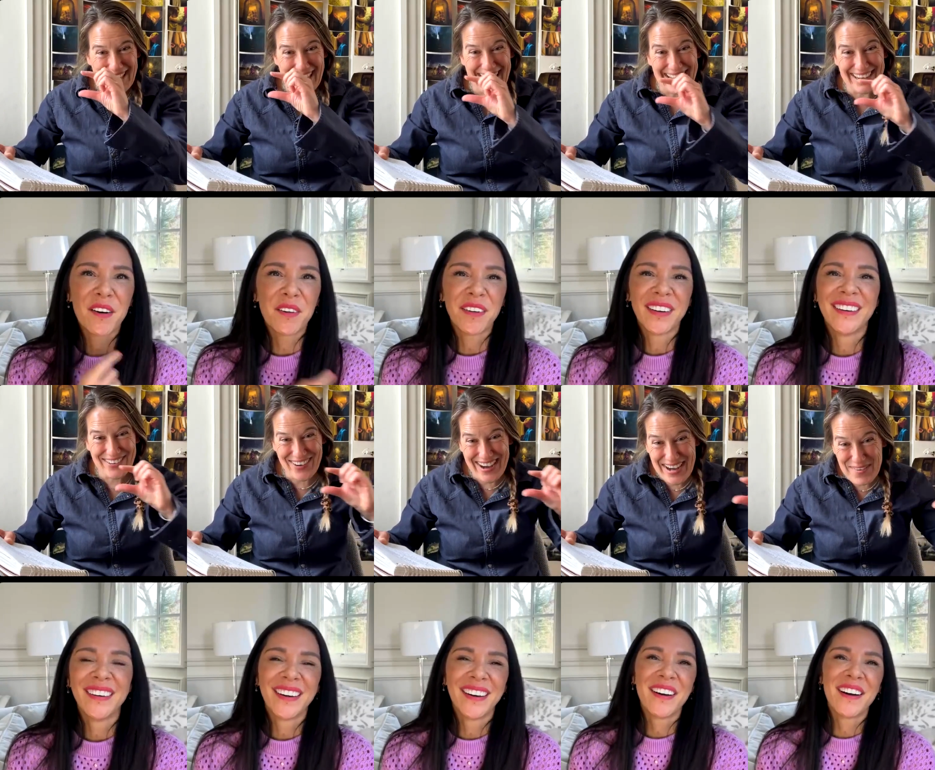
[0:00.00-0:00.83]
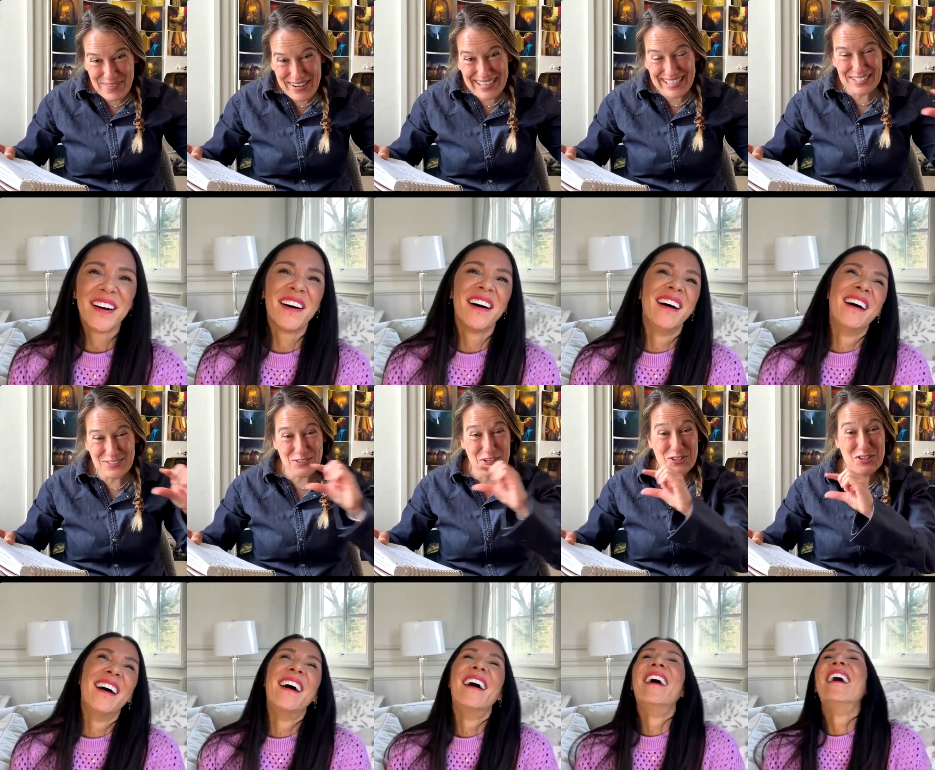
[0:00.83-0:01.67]
Speaker 1: engraven
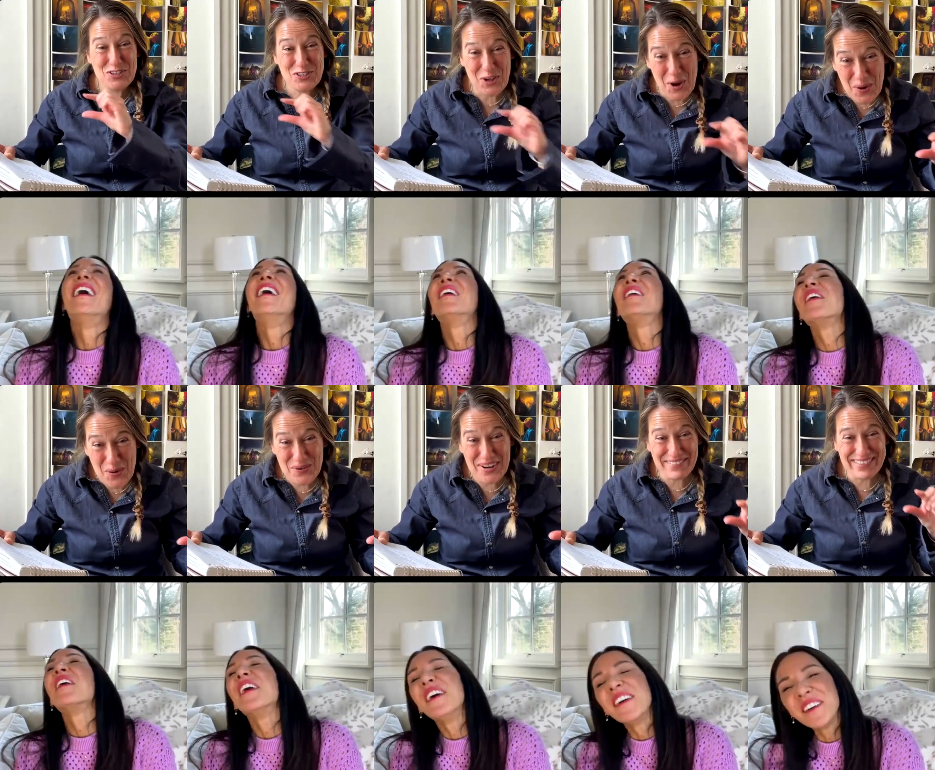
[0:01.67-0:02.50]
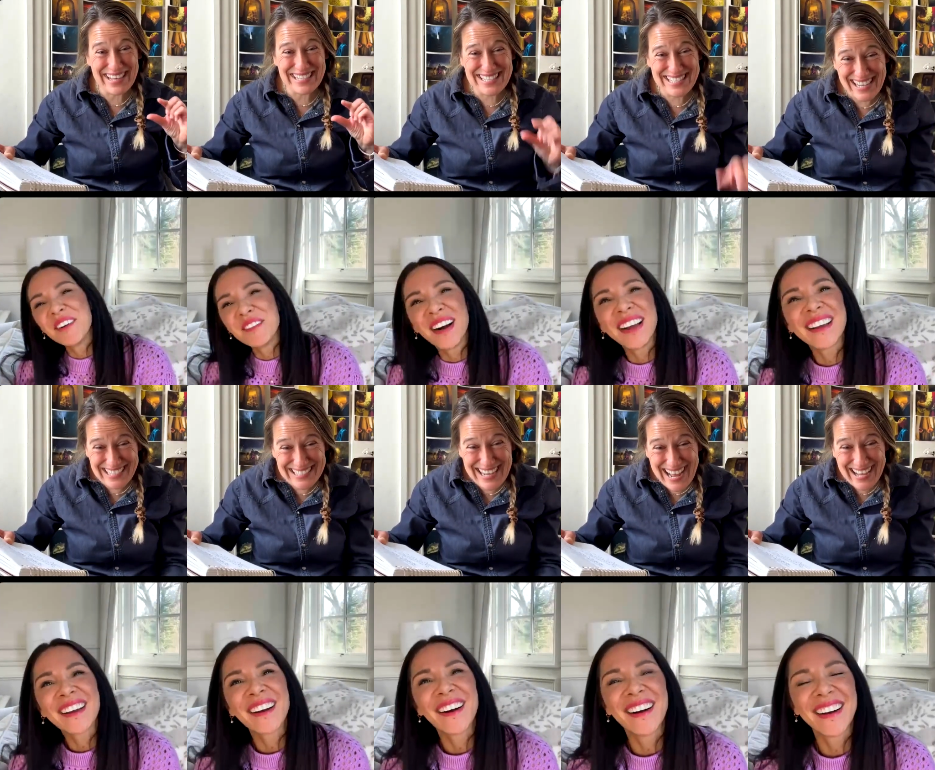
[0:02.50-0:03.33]
into the oh. stone oh, of that
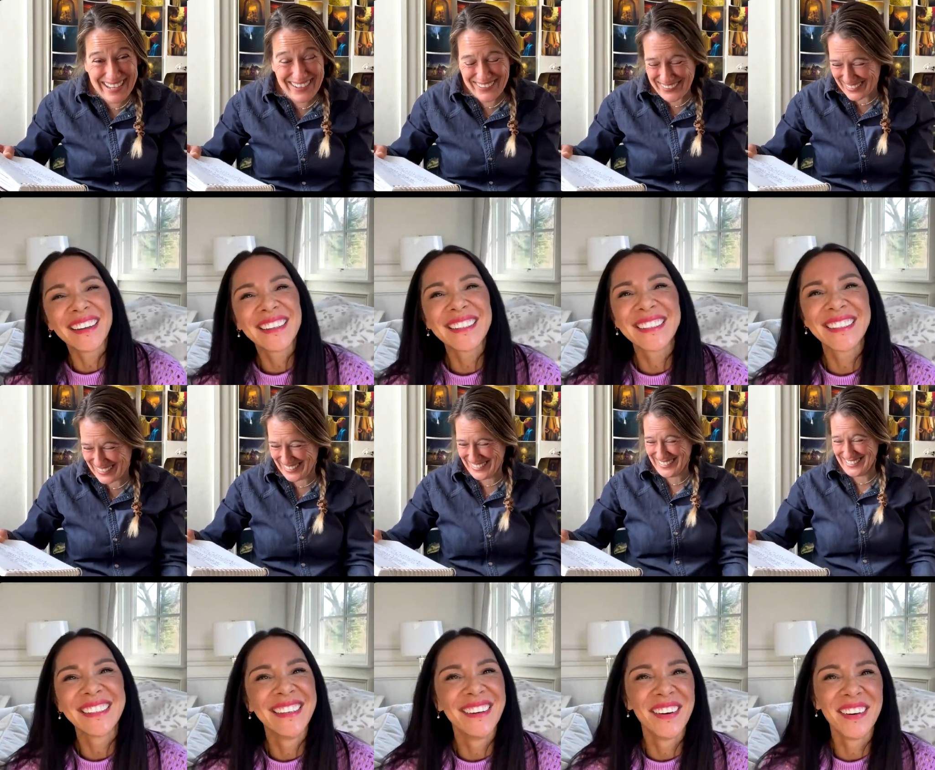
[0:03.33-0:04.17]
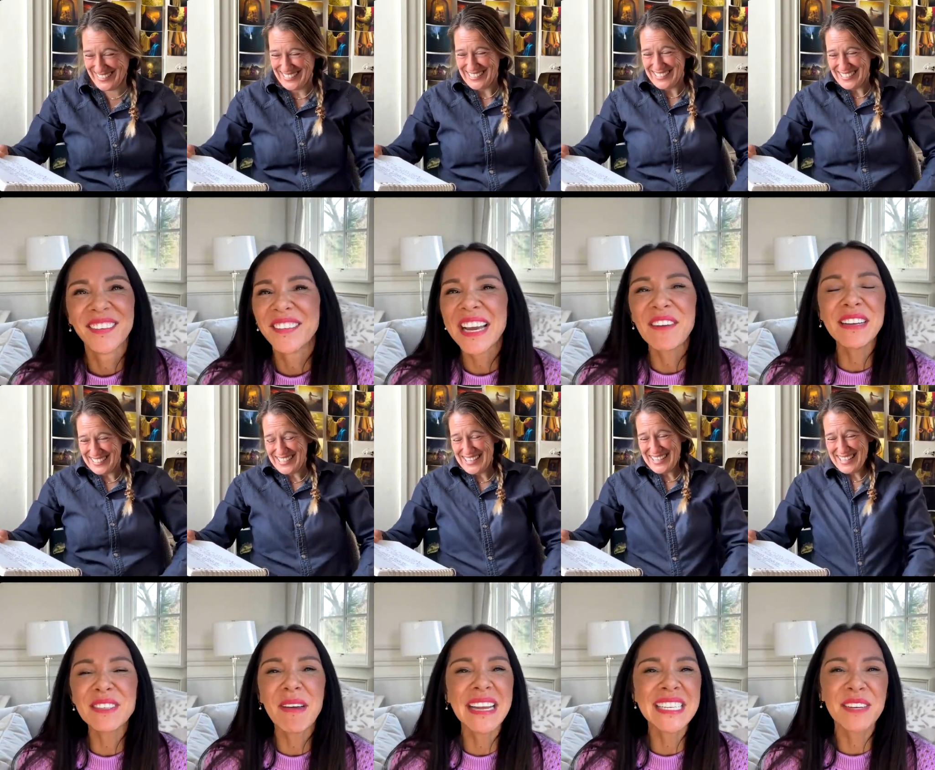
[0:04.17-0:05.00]
sundial. Oh. it was meant
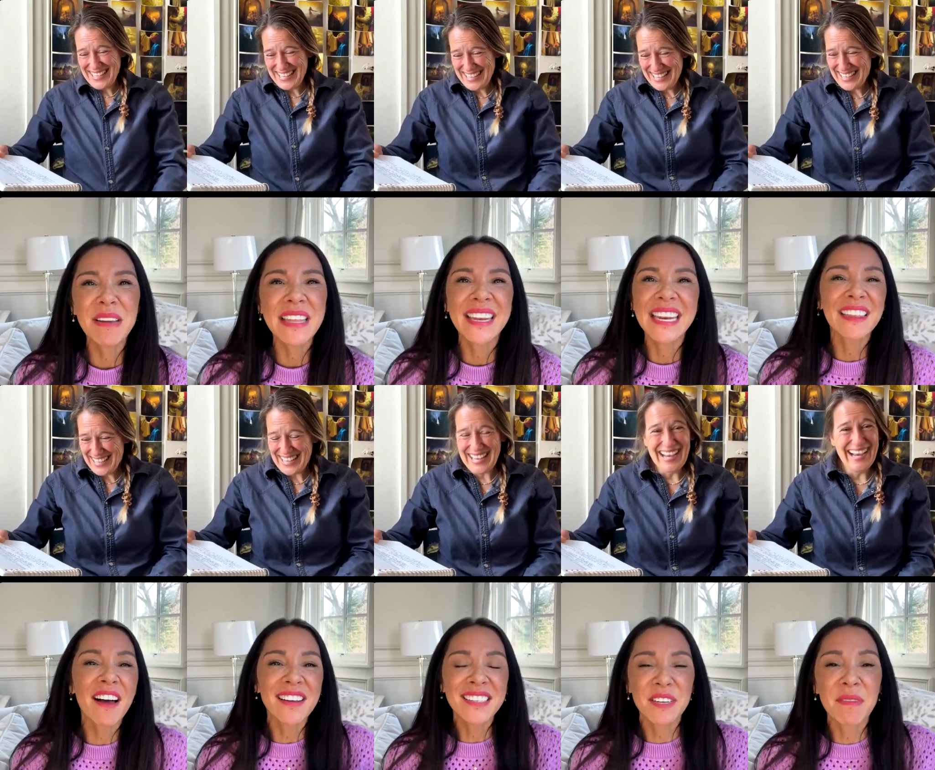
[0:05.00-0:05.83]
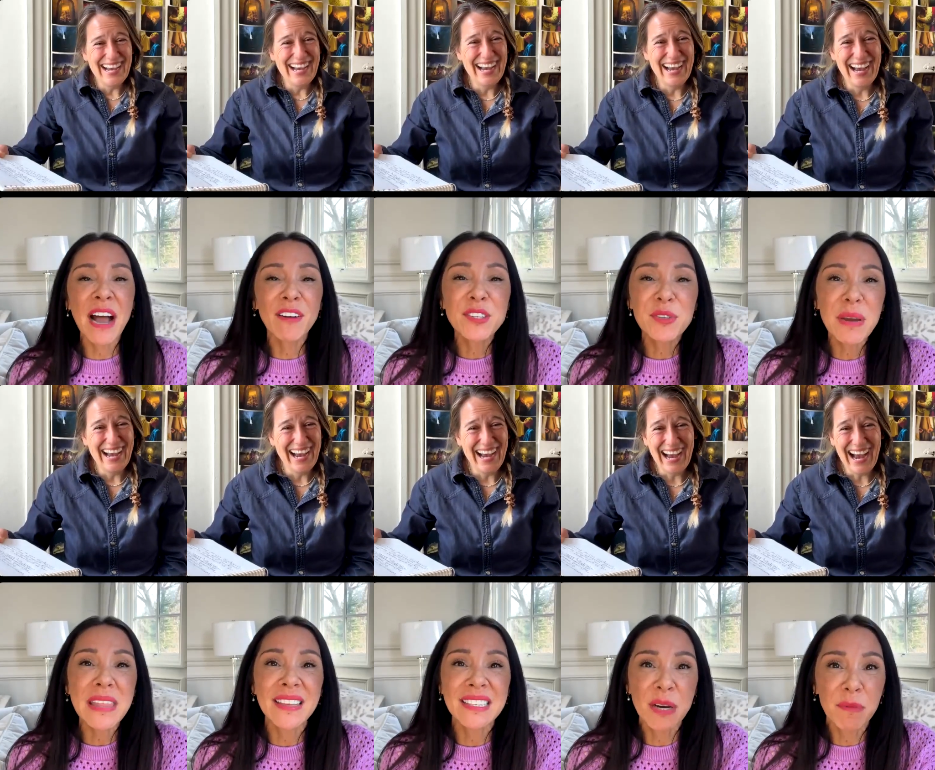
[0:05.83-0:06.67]
Speaker 2: to be that he lost him. How sweet
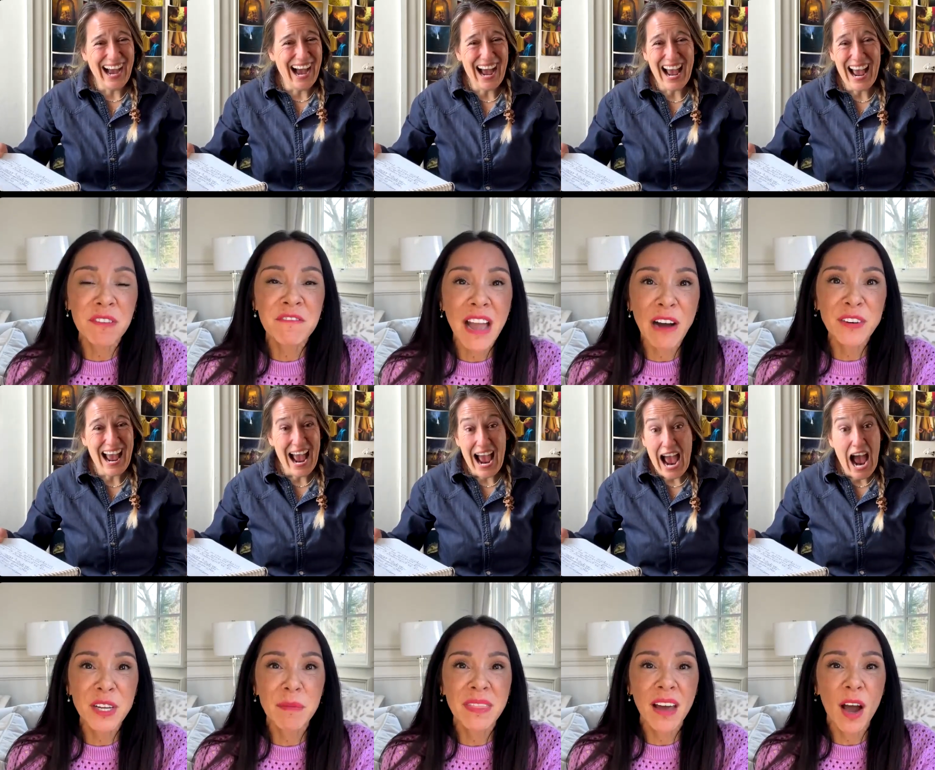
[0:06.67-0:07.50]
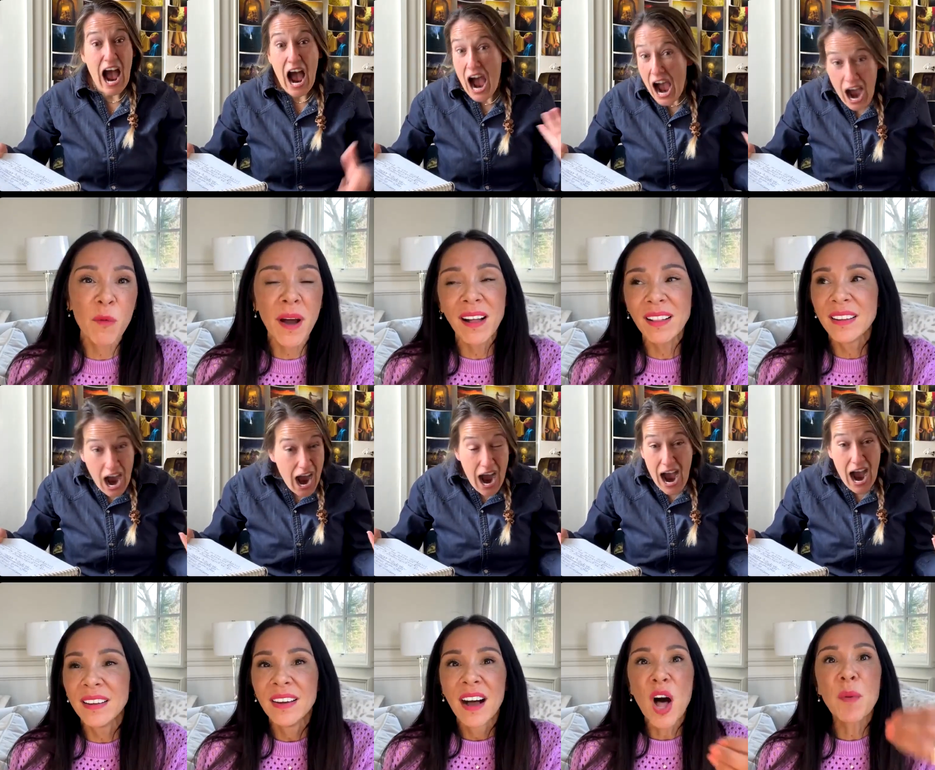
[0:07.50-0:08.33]
that someone found him and thought, well,
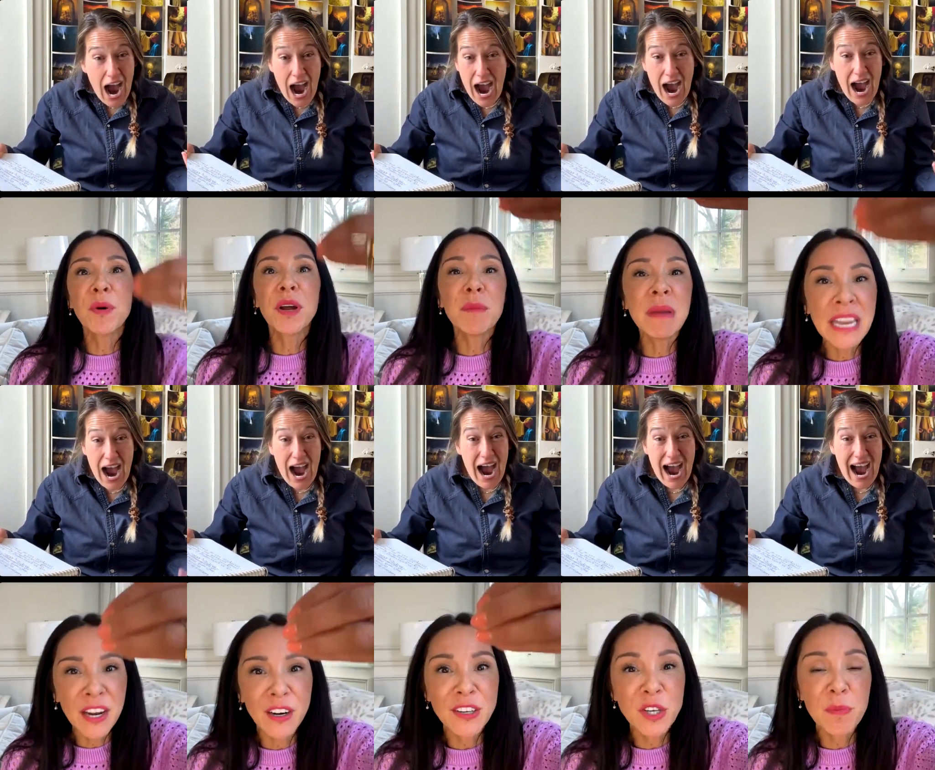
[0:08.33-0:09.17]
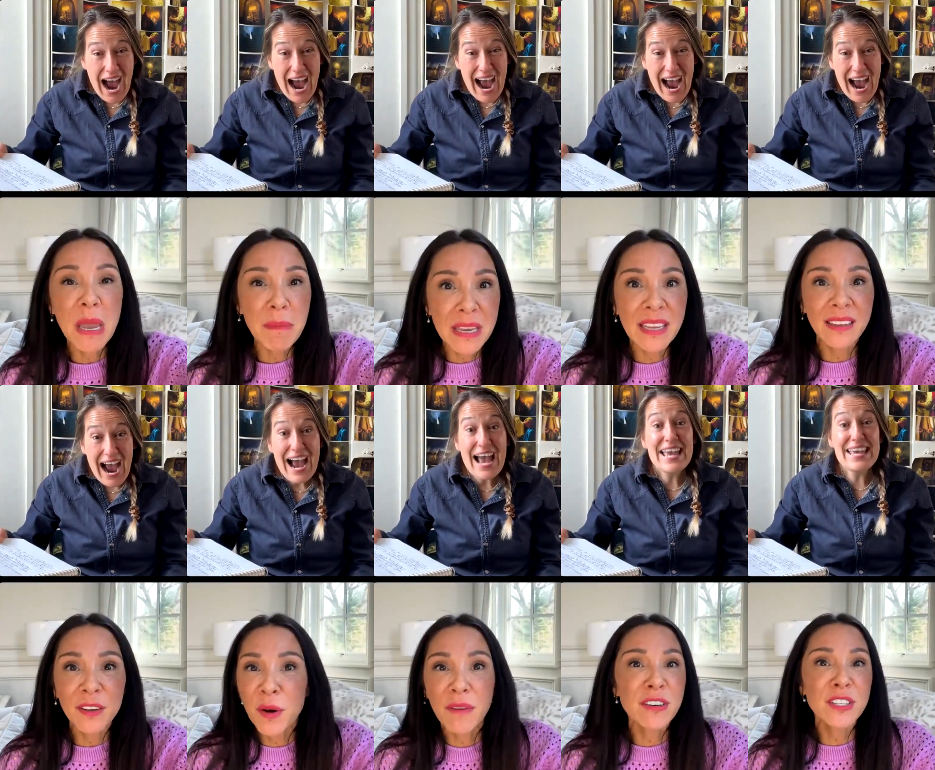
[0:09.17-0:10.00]
I'll put him here so maybe
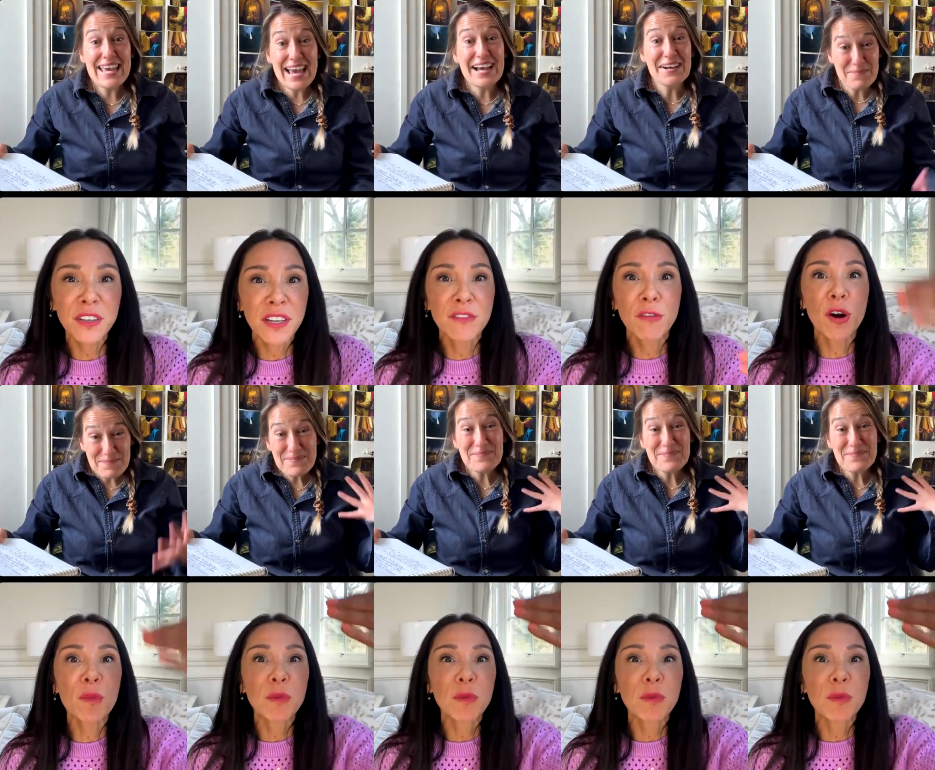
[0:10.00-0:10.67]
whoever's looking for him will